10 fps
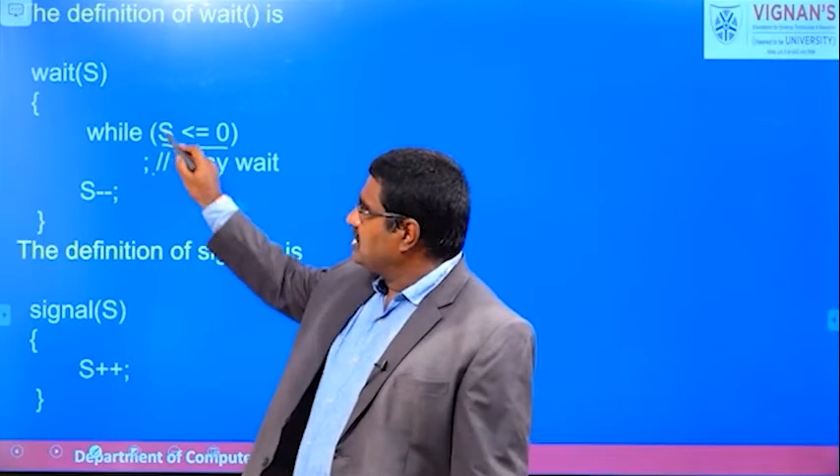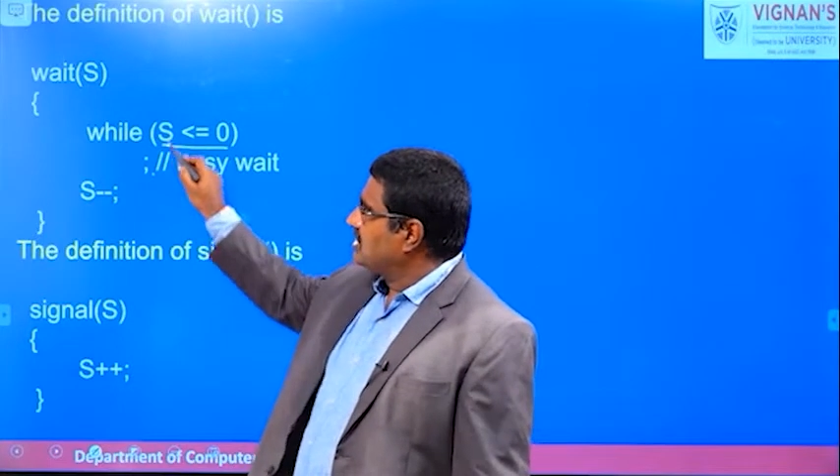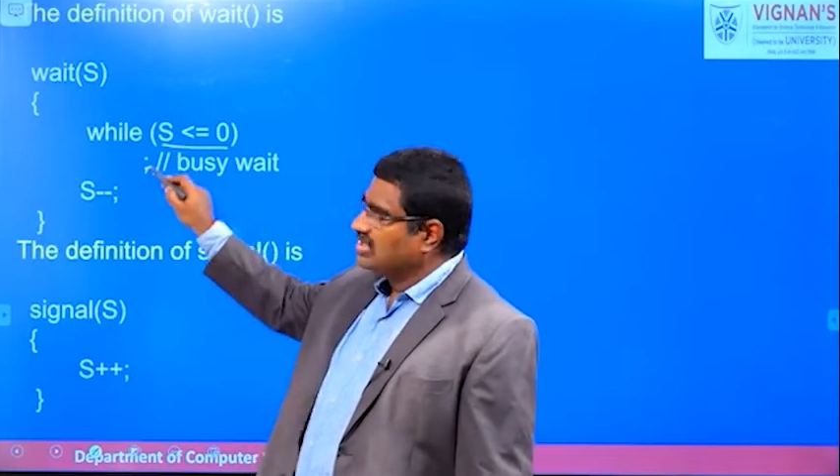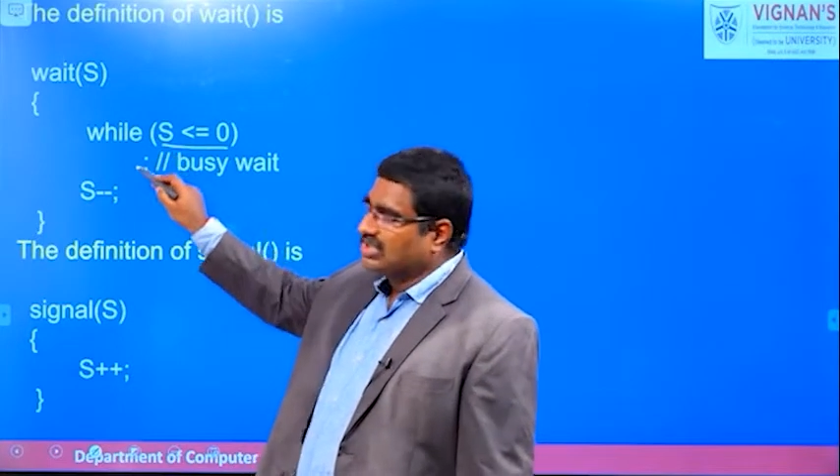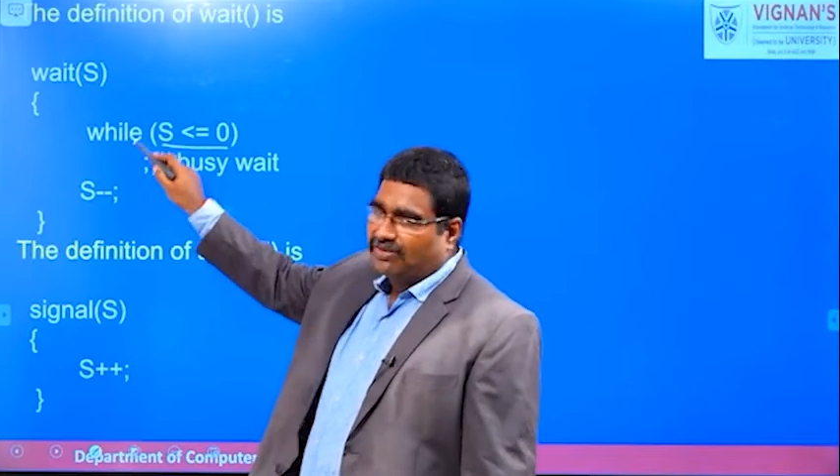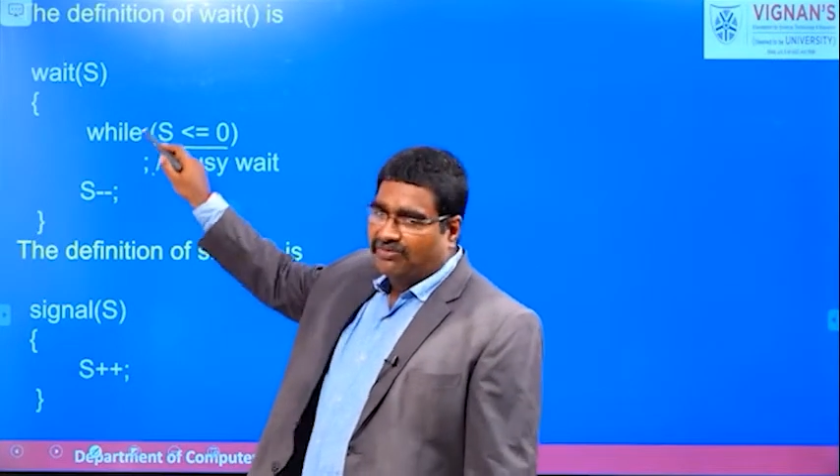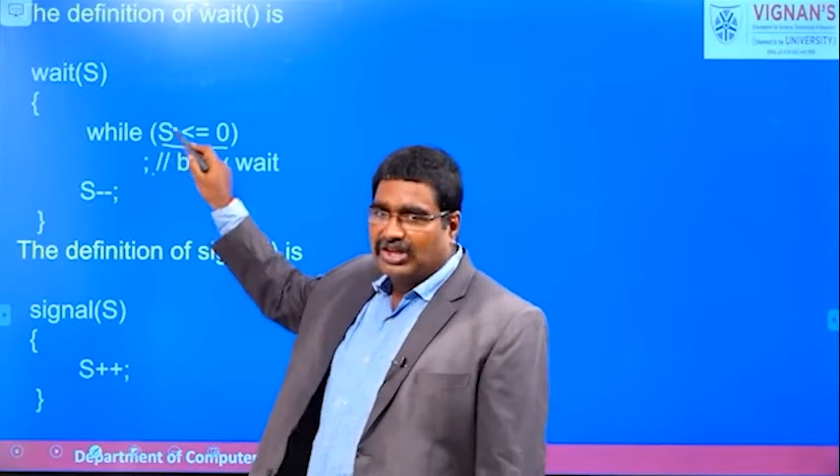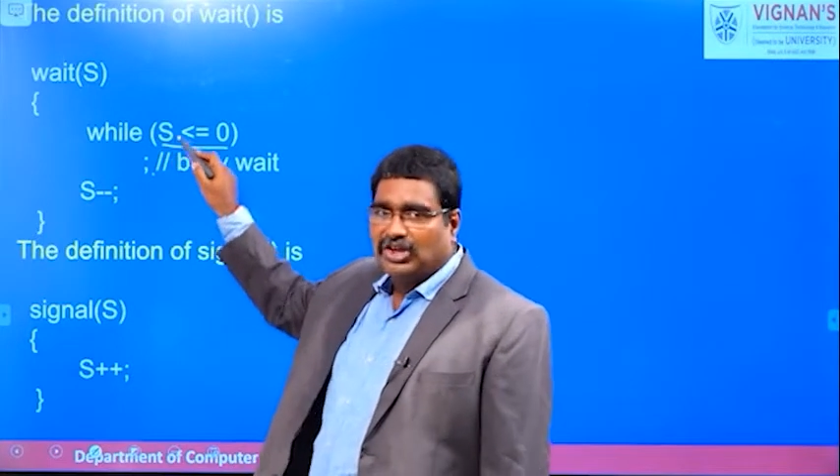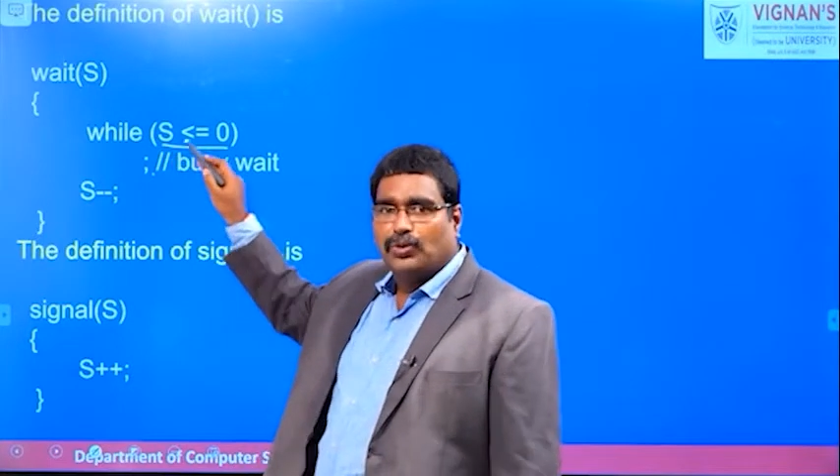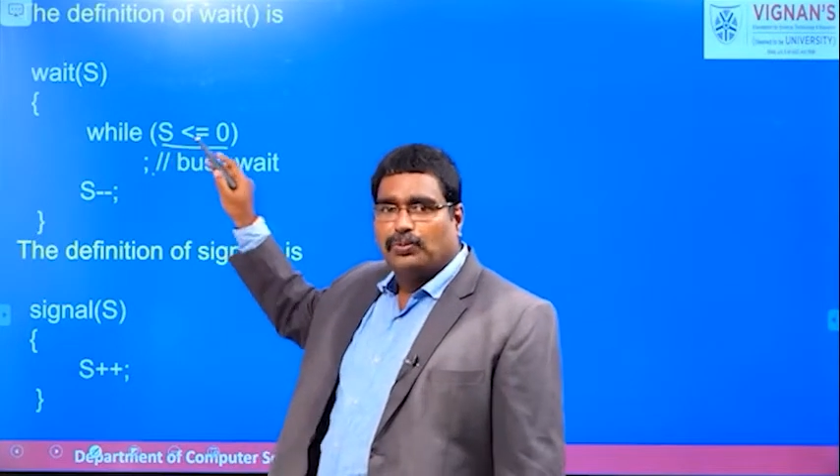it is in the
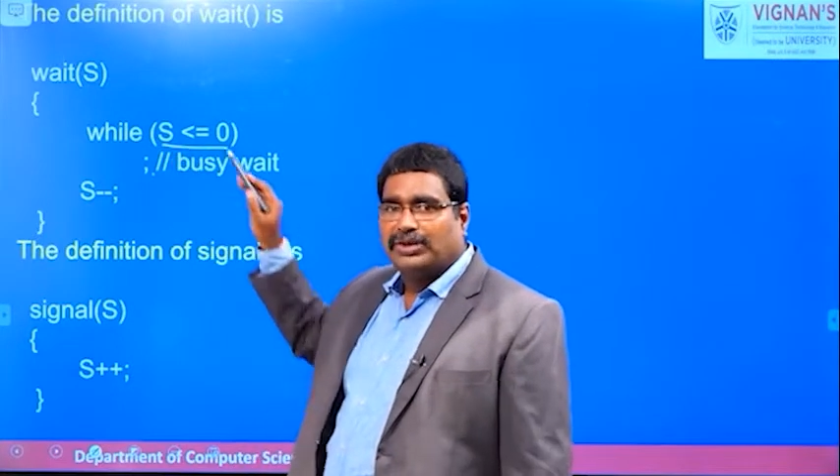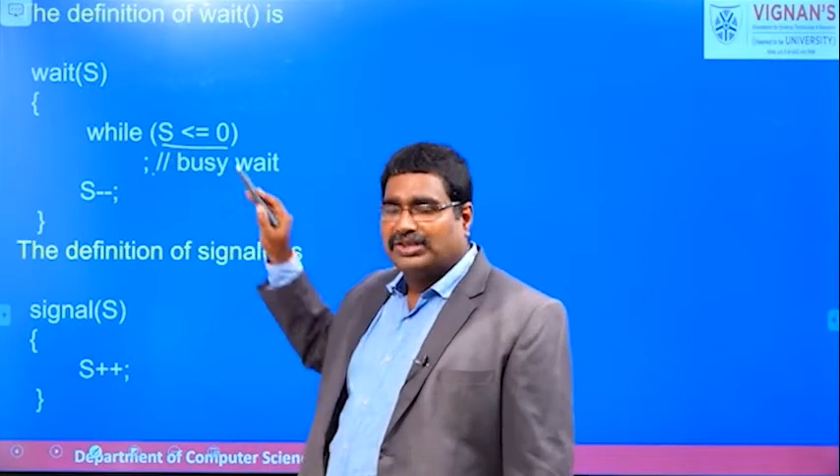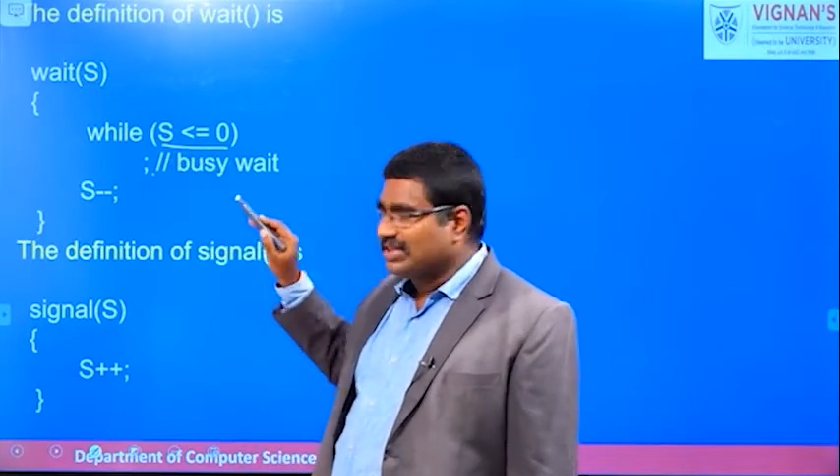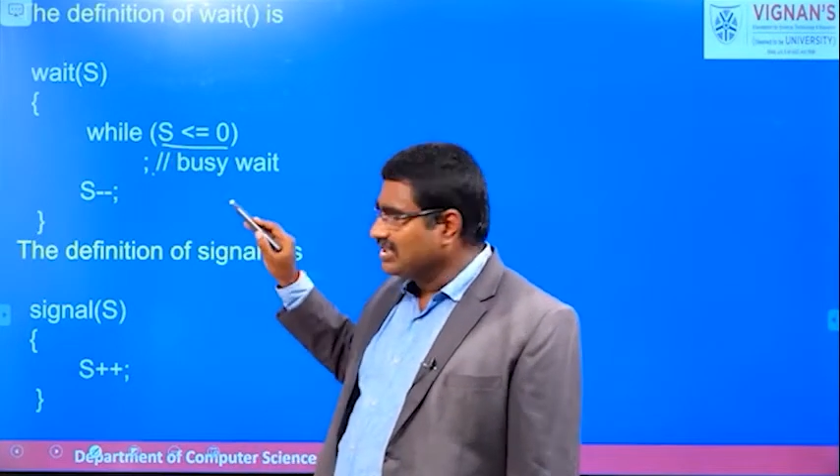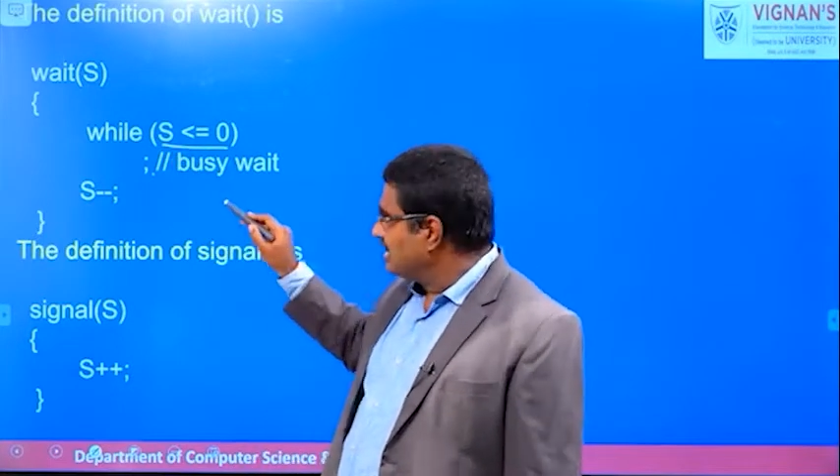while loop only. That is